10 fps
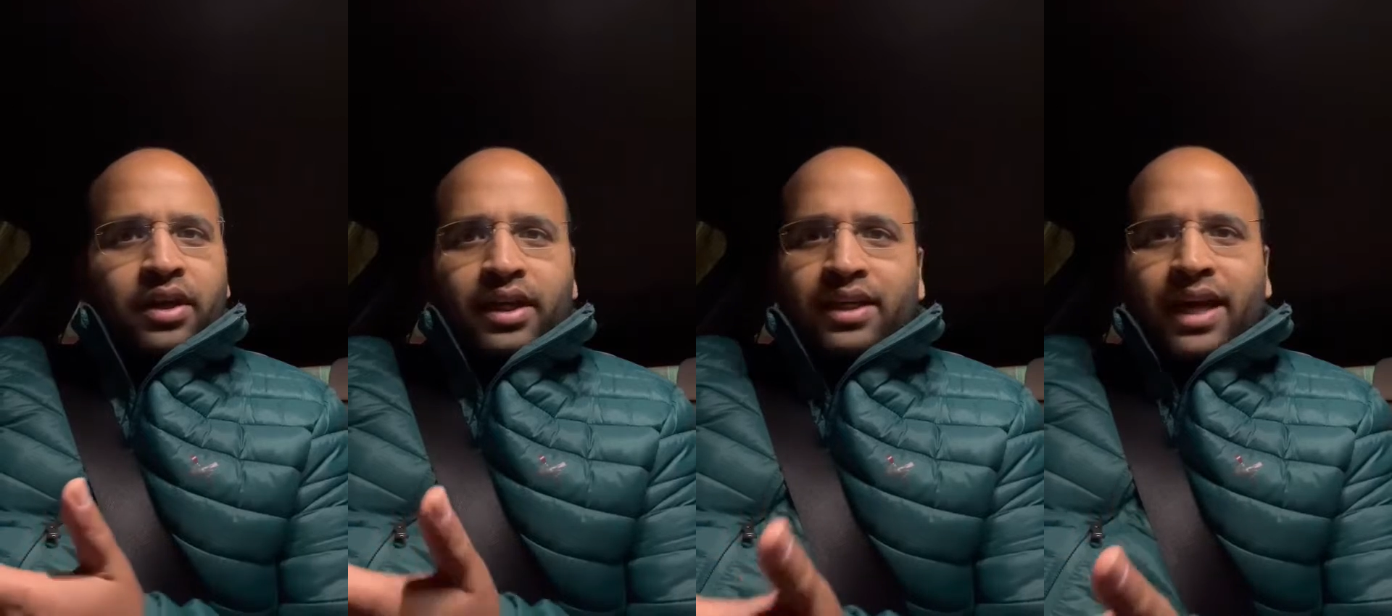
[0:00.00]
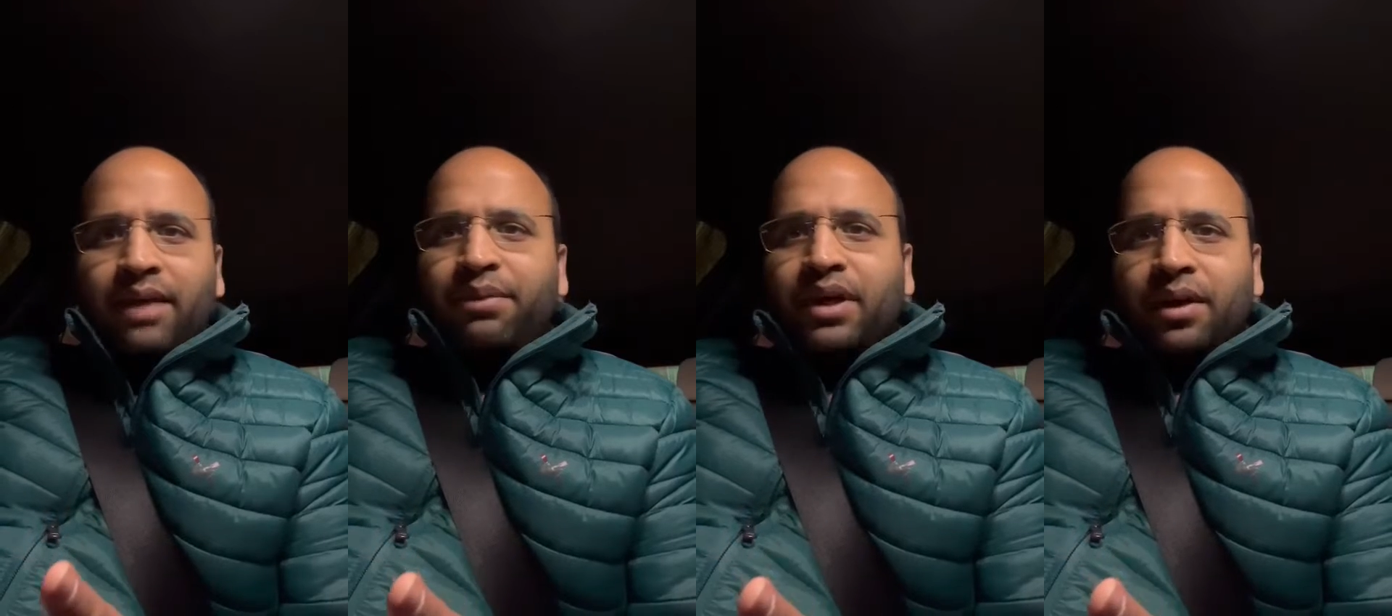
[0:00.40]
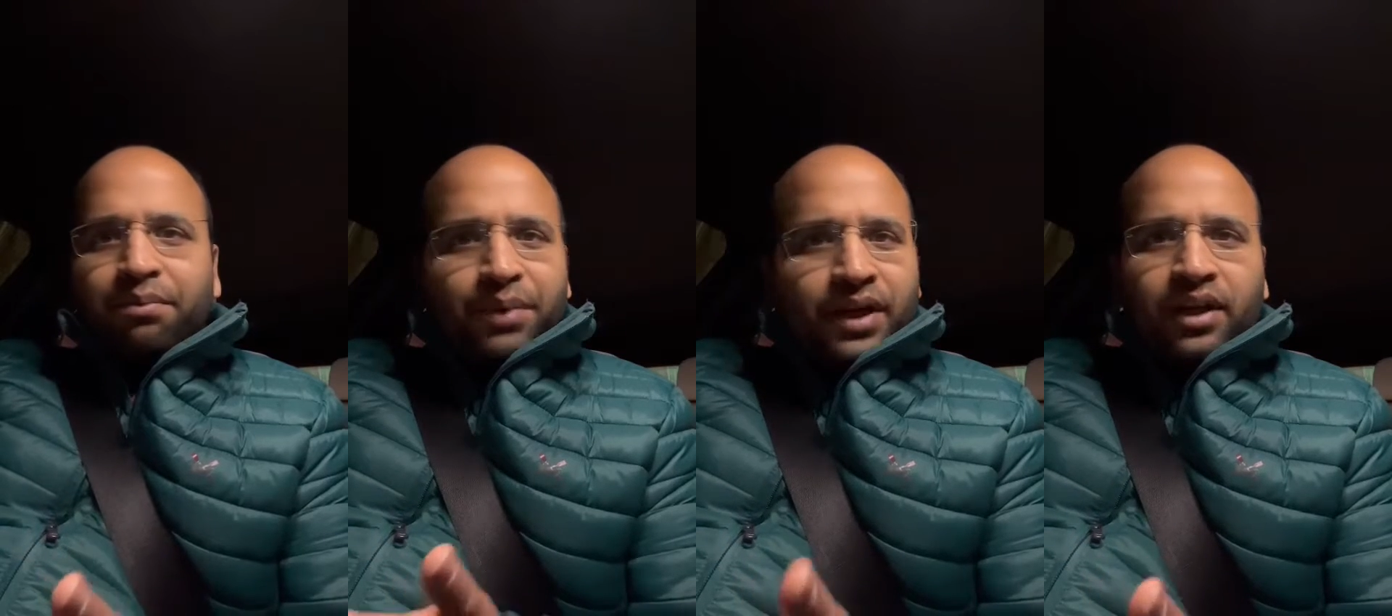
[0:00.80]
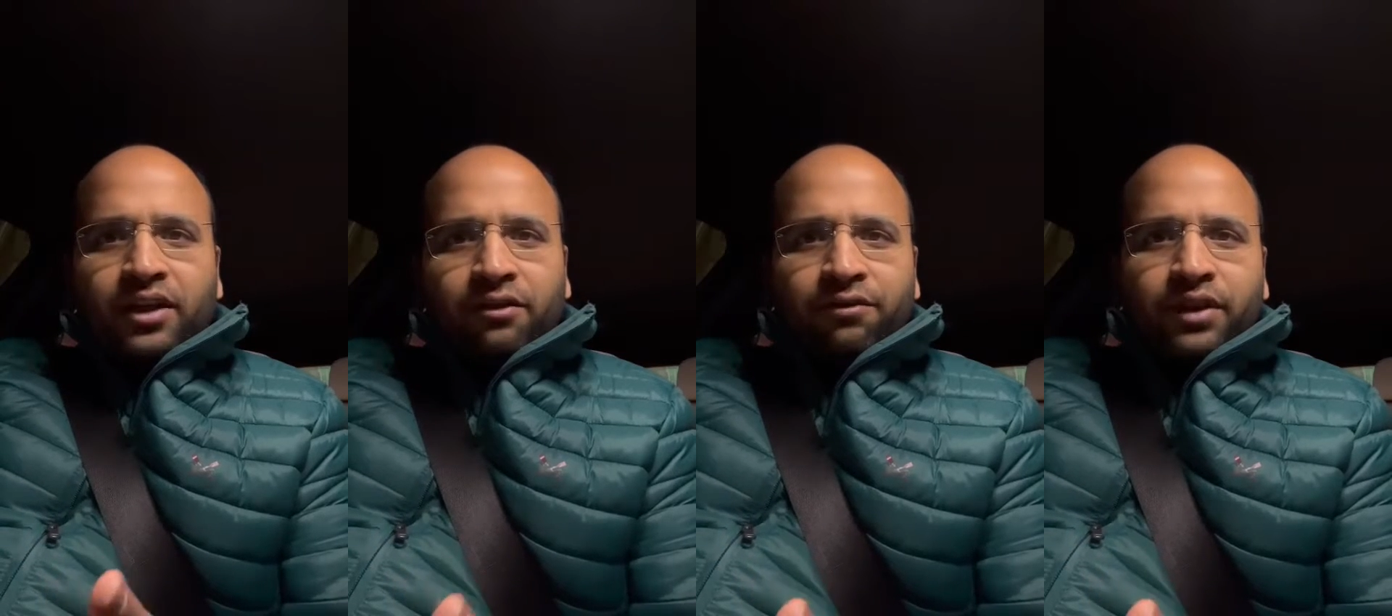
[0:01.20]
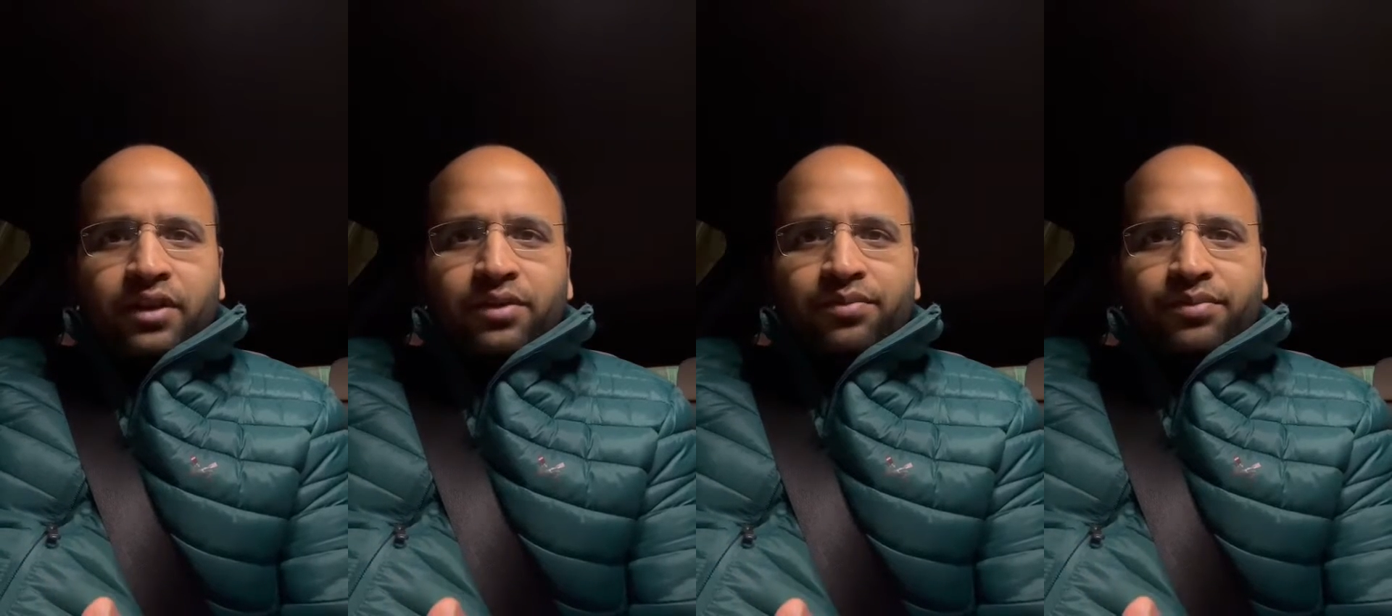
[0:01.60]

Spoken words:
it can be completely different.